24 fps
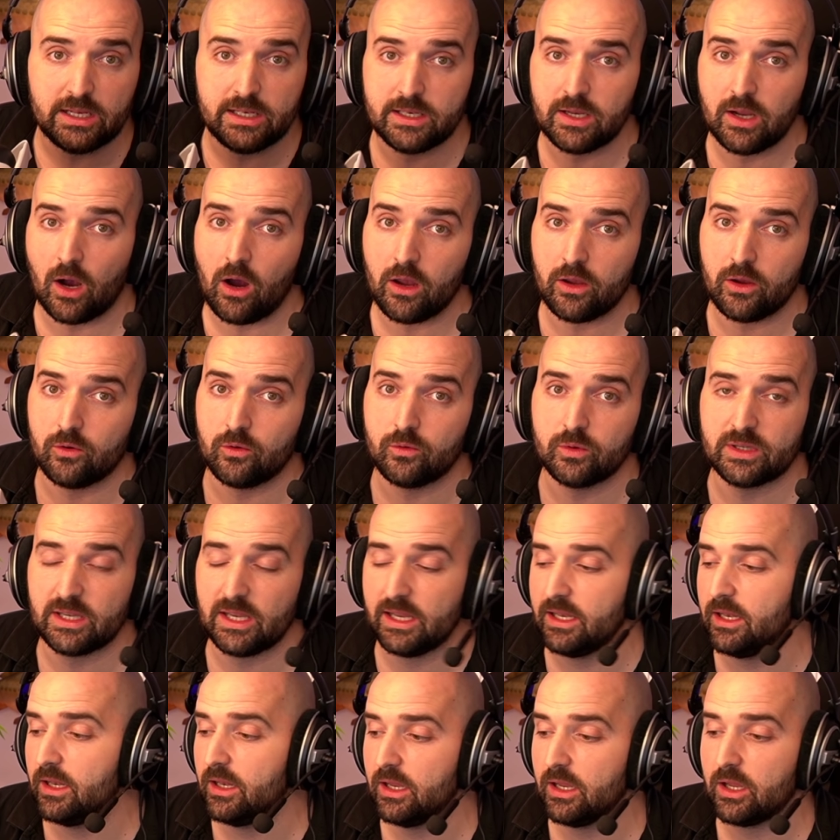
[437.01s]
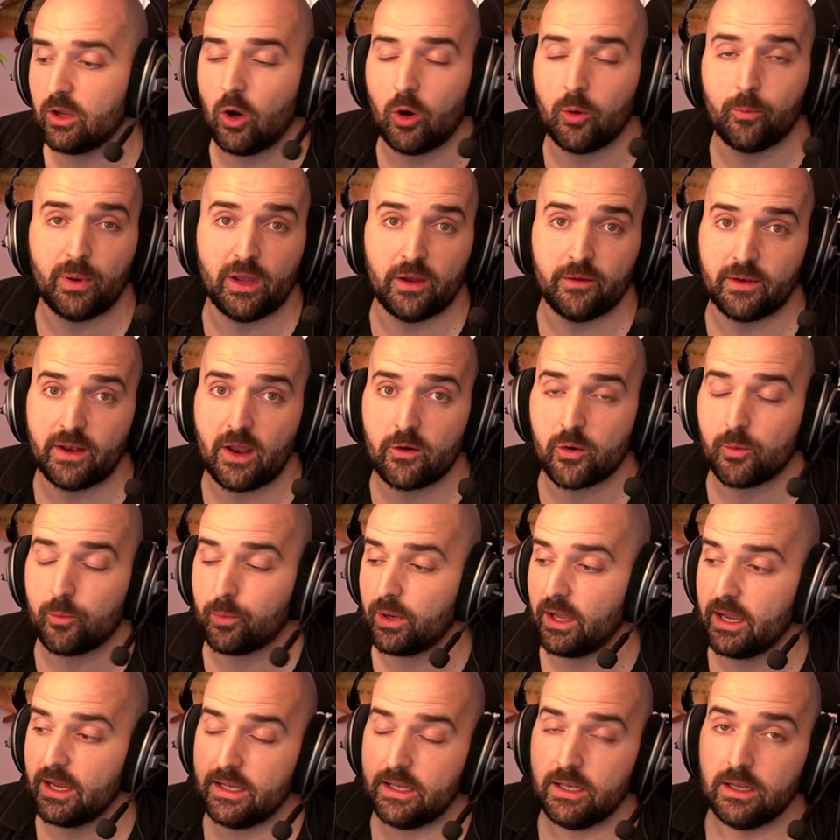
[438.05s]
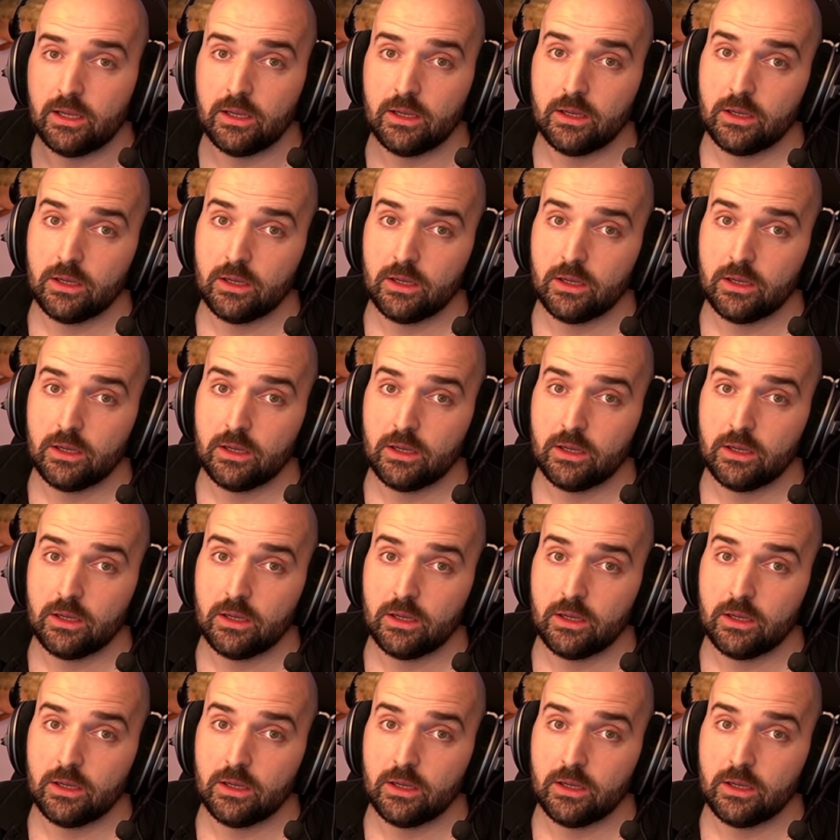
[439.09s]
dials in the cockpit of an aeroplane,